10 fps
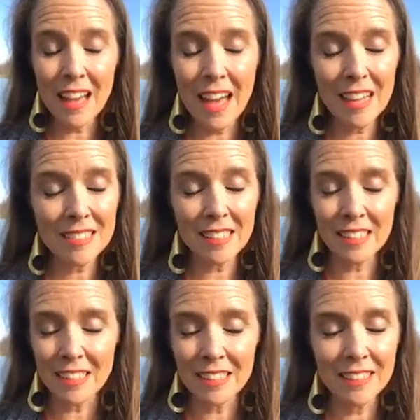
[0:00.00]

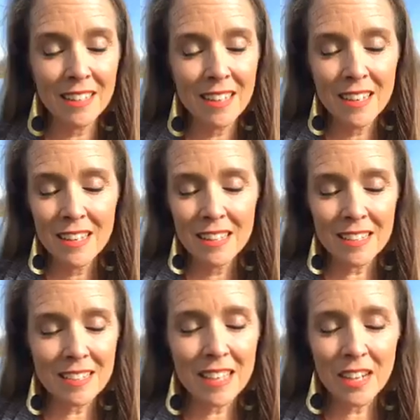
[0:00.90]
asking
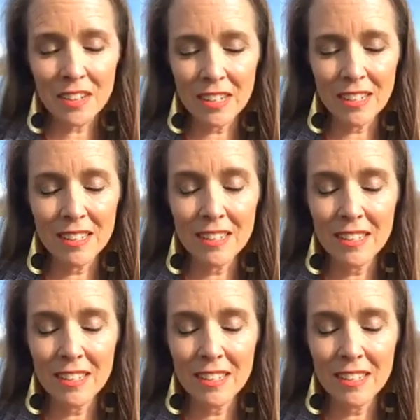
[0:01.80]
the sacred,